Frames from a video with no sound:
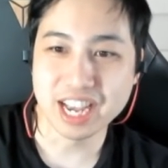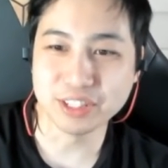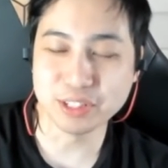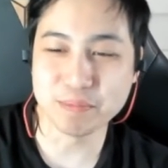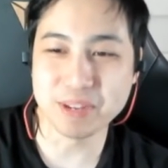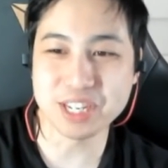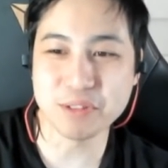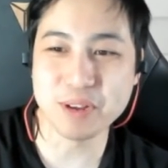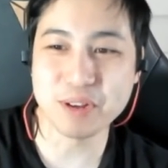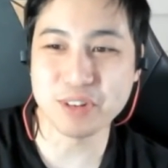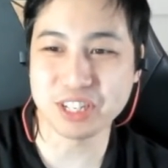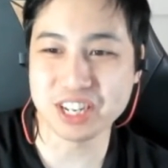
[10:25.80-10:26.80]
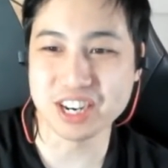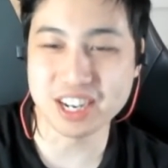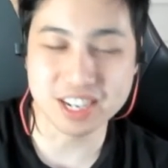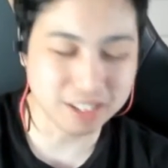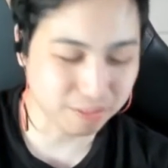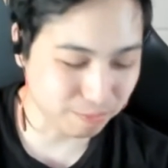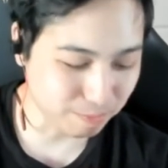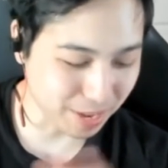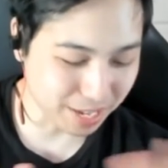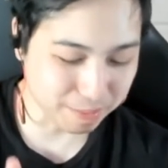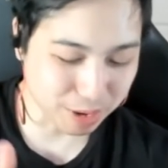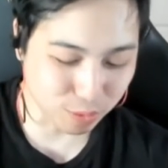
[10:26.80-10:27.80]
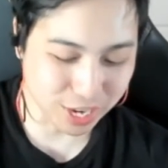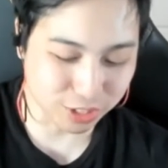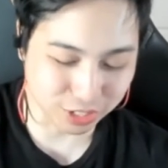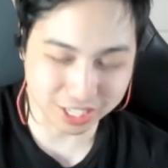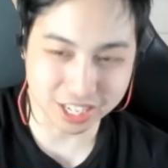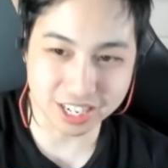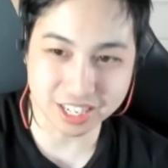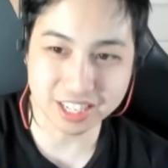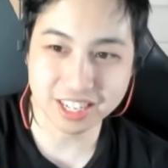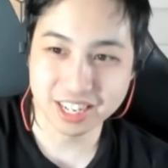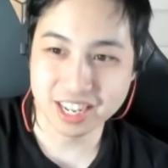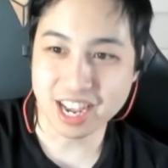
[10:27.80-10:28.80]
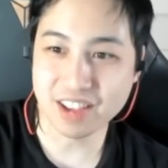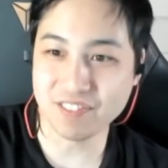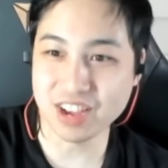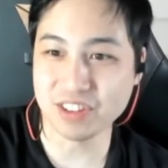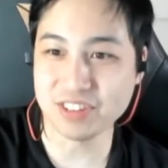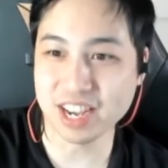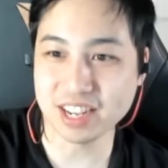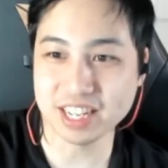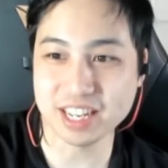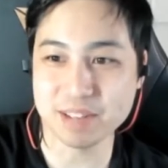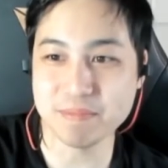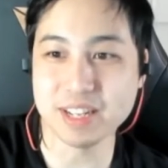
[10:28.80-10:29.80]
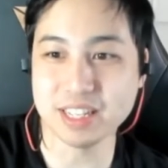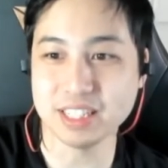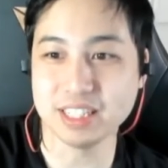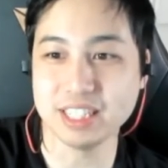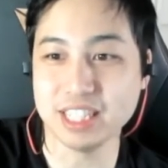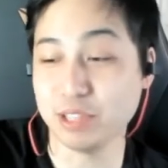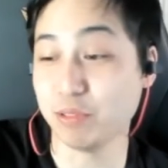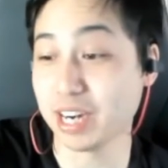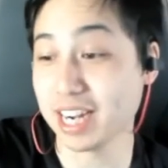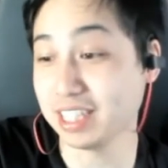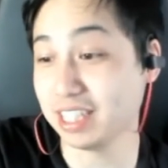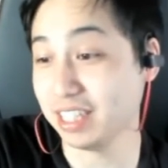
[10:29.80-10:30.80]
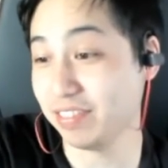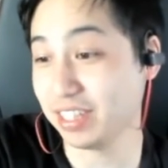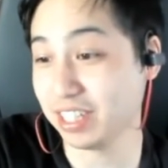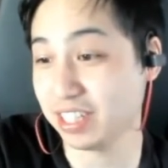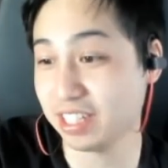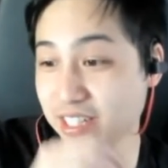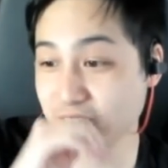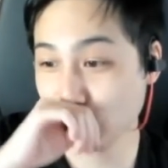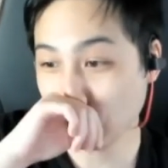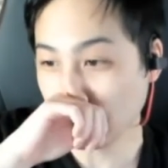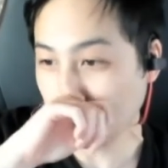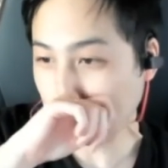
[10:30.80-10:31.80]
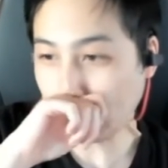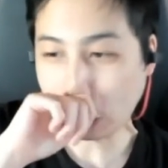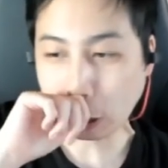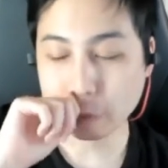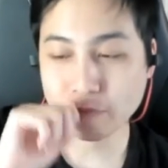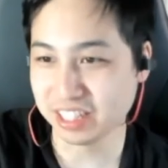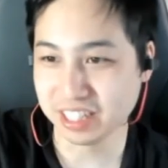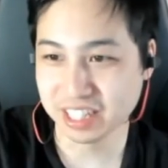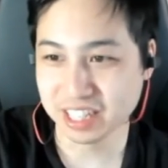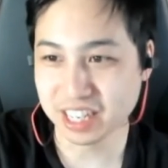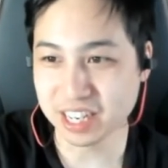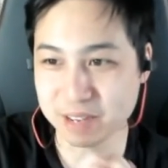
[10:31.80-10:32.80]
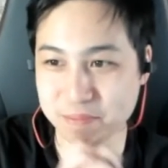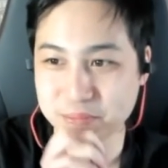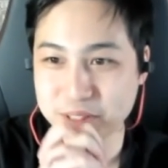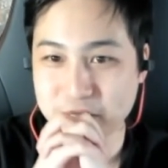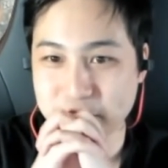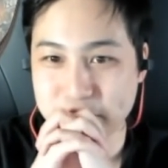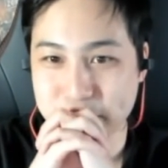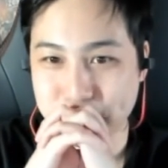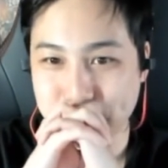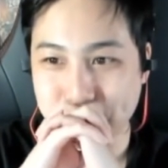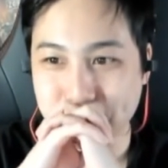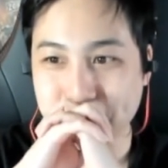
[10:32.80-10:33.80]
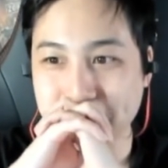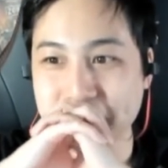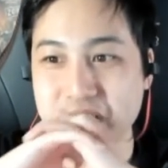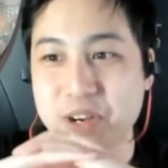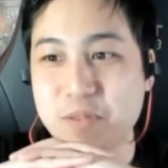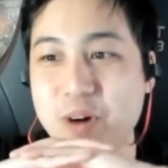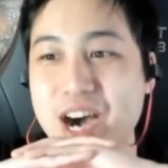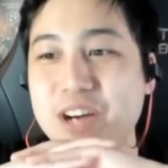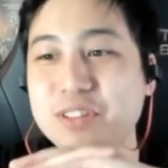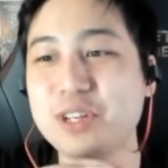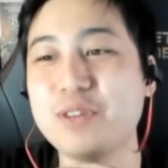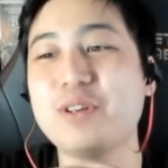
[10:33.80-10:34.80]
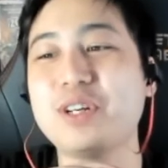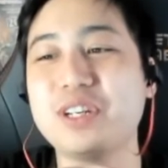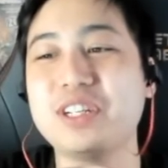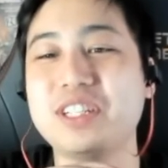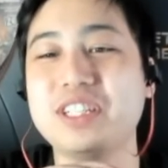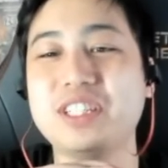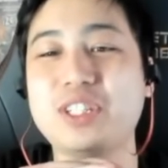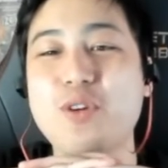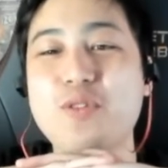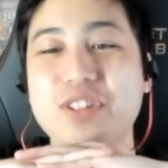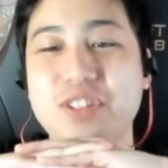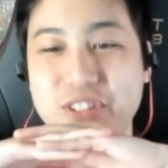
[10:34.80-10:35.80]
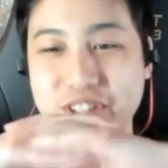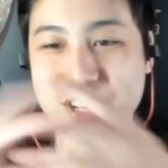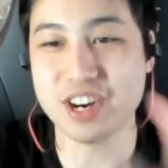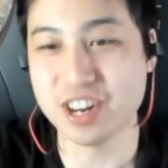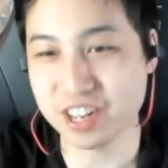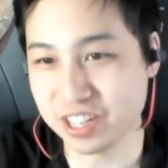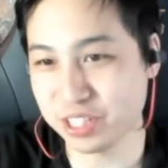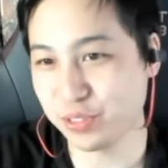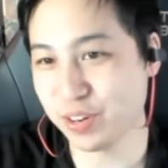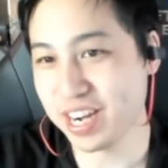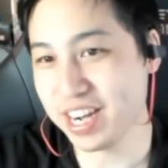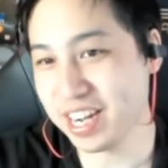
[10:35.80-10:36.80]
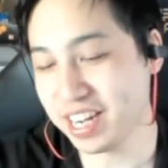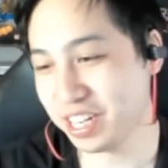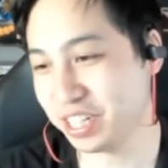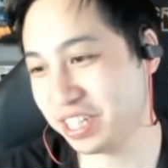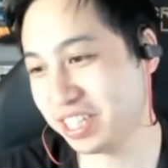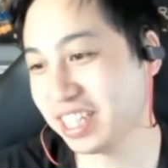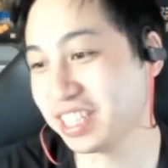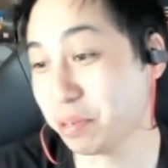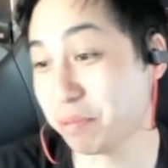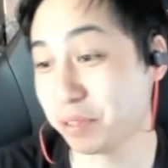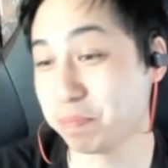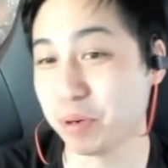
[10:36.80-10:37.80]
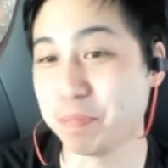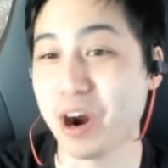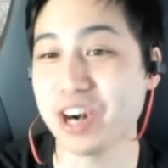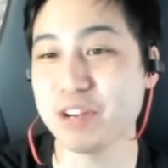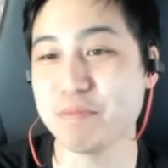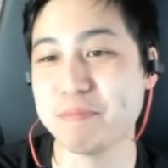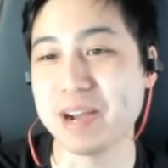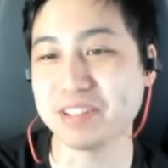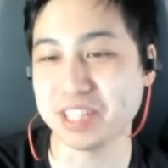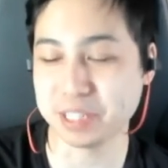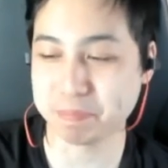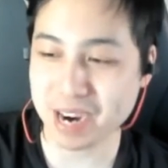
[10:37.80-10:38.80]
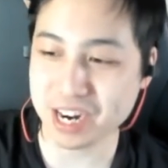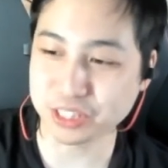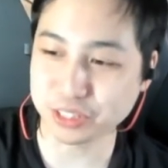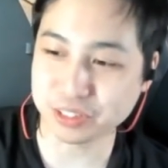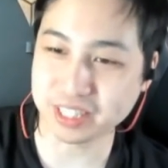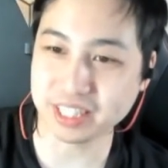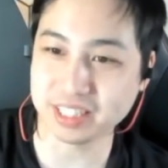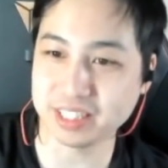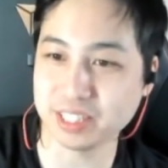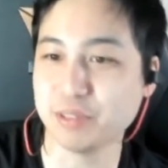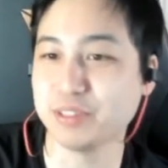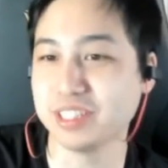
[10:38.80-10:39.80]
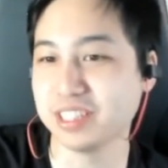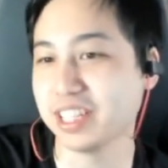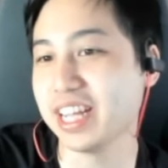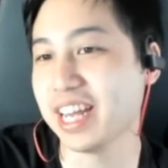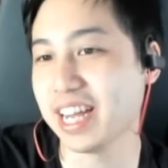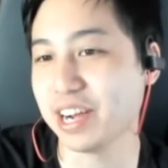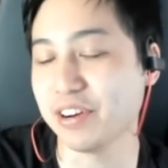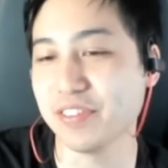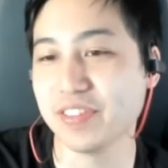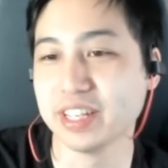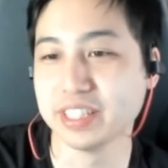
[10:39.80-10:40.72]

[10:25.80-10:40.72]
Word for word: I was making way way to con, making my way to the con. I found out that him and Key were actually leaving the con. Um, so while they were going to their cars, right? Because their their parking was about to expire, so they they were just gonna head out.